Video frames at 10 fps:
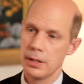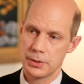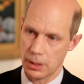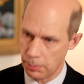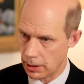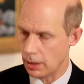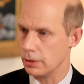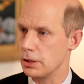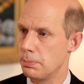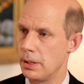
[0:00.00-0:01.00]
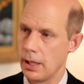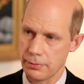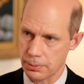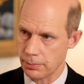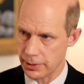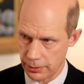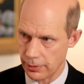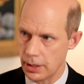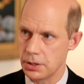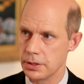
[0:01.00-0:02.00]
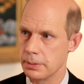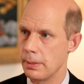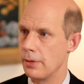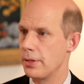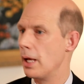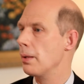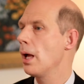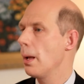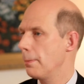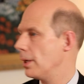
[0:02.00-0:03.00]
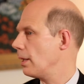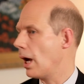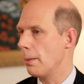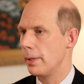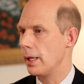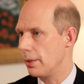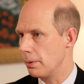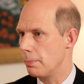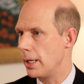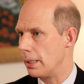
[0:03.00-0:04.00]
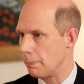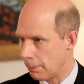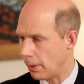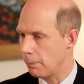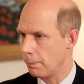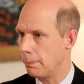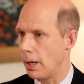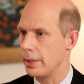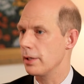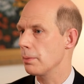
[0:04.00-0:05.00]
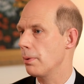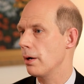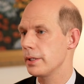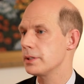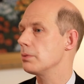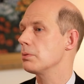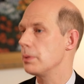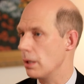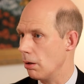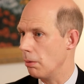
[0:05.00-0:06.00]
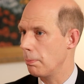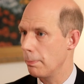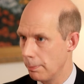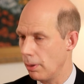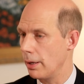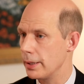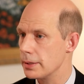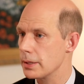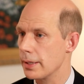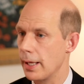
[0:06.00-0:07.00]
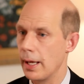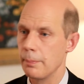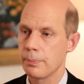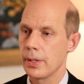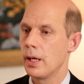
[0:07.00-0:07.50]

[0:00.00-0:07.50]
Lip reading: Some in the LDP have some reservations about that, but Abe and the main body of the party seem to be all bought into that.